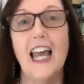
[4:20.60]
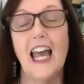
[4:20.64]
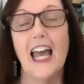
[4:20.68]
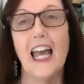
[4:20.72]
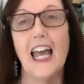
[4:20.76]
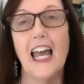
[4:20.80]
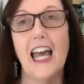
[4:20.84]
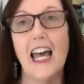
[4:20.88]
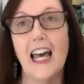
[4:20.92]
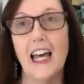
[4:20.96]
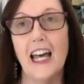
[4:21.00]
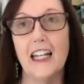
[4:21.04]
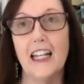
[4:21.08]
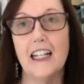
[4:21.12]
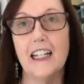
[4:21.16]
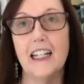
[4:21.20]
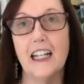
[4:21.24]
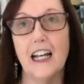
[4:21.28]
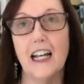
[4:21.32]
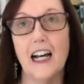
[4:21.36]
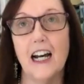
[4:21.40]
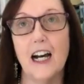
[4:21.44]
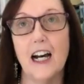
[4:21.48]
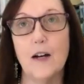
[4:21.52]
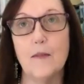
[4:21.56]
And
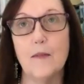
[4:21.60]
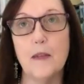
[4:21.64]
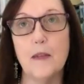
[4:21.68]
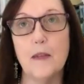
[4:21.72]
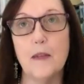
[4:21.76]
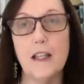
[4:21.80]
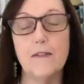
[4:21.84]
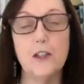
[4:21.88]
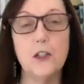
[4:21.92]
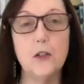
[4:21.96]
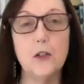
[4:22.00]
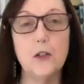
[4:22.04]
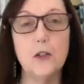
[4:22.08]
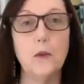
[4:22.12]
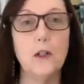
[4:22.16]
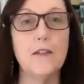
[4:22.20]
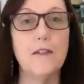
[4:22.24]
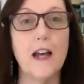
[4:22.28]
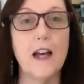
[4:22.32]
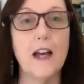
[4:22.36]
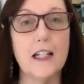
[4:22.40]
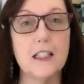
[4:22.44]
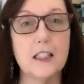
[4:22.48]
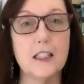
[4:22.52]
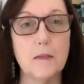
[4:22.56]
um, if you would have
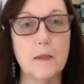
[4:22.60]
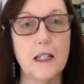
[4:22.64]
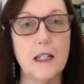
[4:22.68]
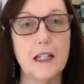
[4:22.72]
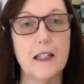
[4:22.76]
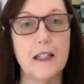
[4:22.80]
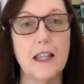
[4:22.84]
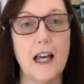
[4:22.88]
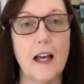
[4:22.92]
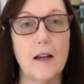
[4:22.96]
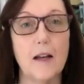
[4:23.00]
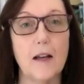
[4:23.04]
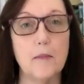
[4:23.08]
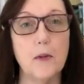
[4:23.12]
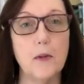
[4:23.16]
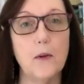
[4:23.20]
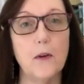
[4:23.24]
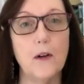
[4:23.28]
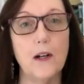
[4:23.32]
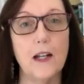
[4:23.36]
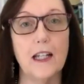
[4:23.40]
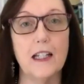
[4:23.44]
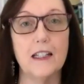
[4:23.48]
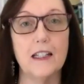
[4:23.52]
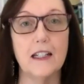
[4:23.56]
asked me at that
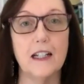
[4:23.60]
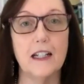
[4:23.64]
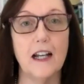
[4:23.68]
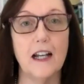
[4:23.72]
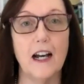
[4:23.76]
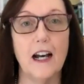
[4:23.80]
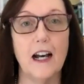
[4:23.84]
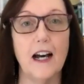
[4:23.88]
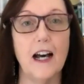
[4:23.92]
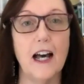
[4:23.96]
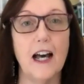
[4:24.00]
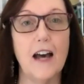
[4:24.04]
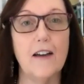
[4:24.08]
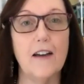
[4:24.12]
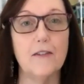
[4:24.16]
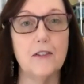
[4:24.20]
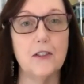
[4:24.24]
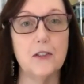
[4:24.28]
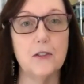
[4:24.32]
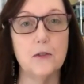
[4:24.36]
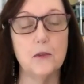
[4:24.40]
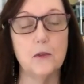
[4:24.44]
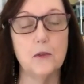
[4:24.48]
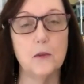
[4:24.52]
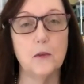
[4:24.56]
point, uh, have
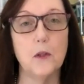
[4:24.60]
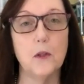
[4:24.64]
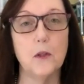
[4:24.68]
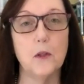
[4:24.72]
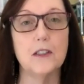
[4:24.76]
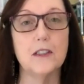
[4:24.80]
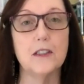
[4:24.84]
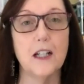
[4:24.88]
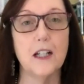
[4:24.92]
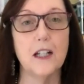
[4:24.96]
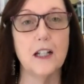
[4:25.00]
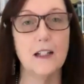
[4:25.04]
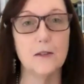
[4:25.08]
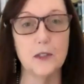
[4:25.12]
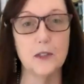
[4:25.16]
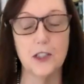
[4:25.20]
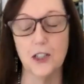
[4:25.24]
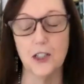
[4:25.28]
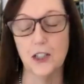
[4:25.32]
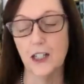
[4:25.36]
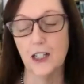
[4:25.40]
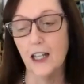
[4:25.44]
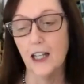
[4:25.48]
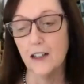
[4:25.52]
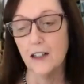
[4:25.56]
you worked on a
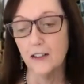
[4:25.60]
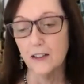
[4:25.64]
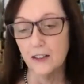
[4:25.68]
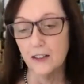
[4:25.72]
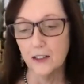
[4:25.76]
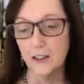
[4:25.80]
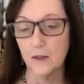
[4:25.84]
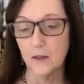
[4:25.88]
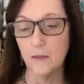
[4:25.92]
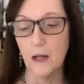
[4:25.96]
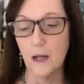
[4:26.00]
rigid heddle loom?